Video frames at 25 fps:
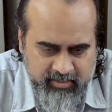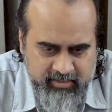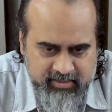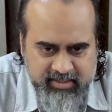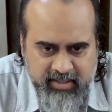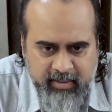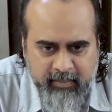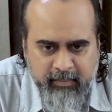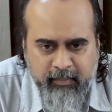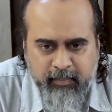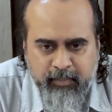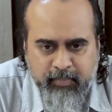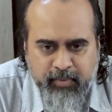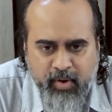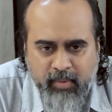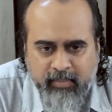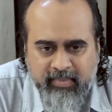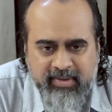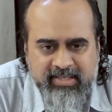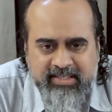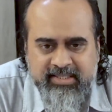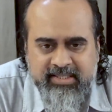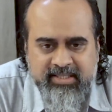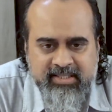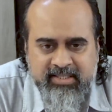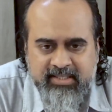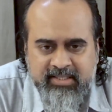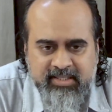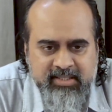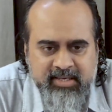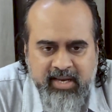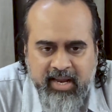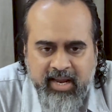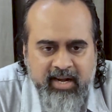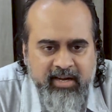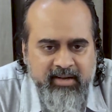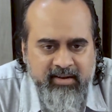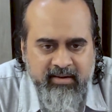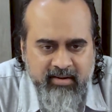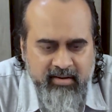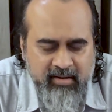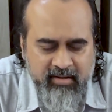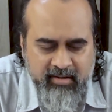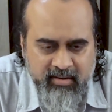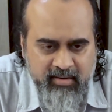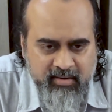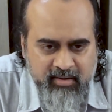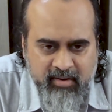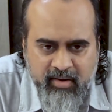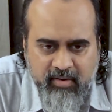some promised state
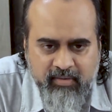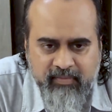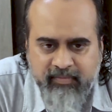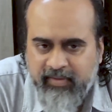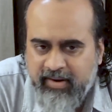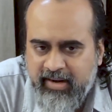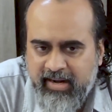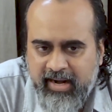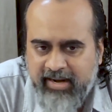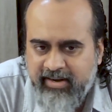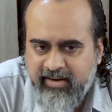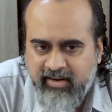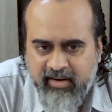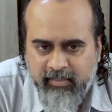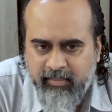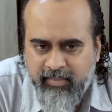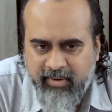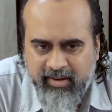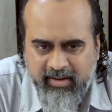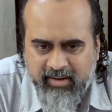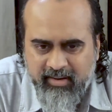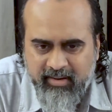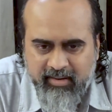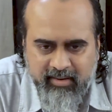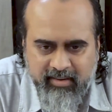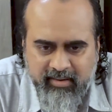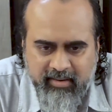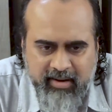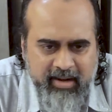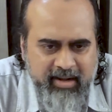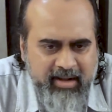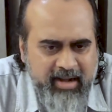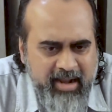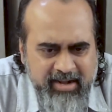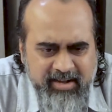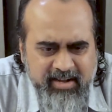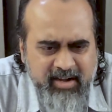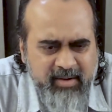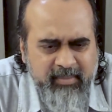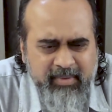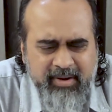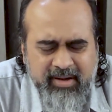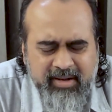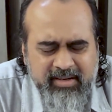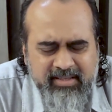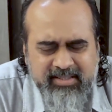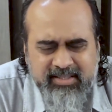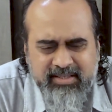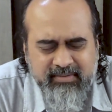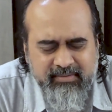of enlightenment.
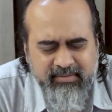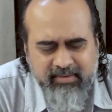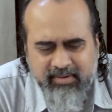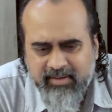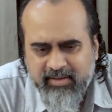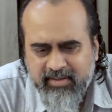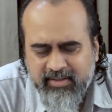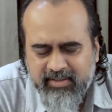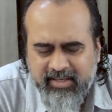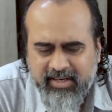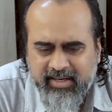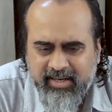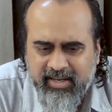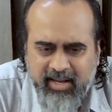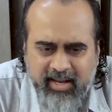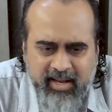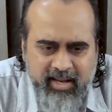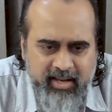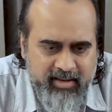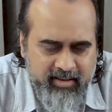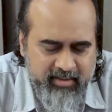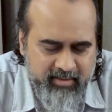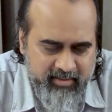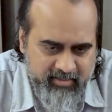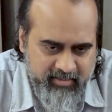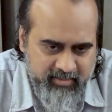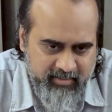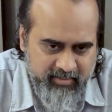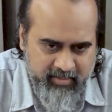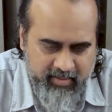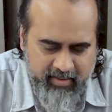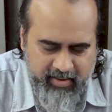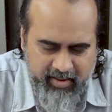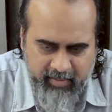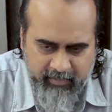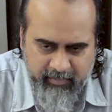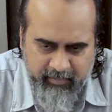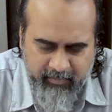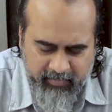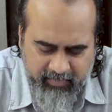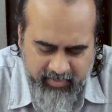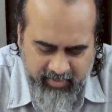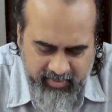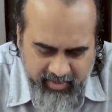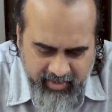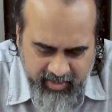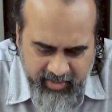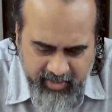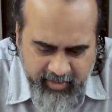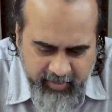Enlightenment is a word that I am
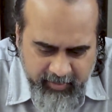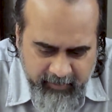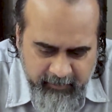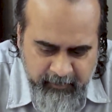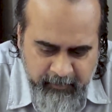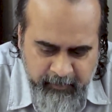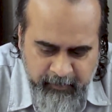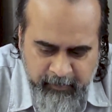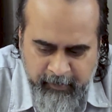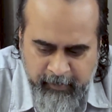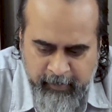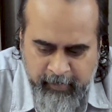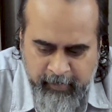really